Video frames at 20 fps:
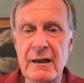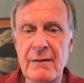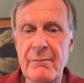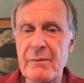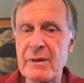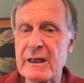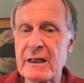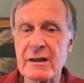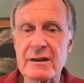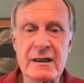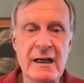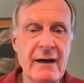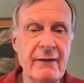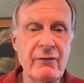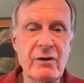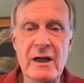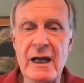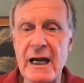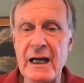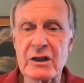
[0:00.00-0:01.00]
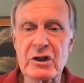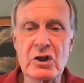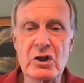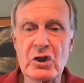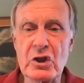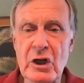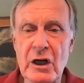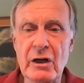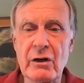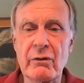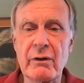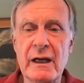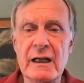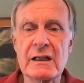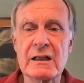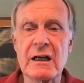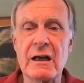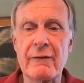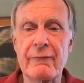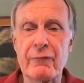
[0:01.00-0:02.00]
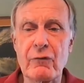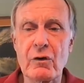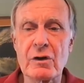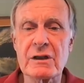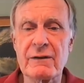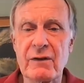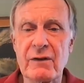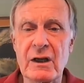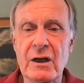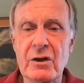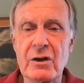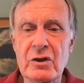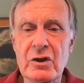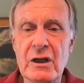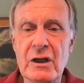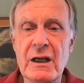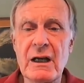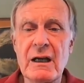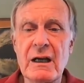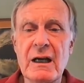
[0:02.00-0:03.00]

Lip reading: because every action generates a force of energy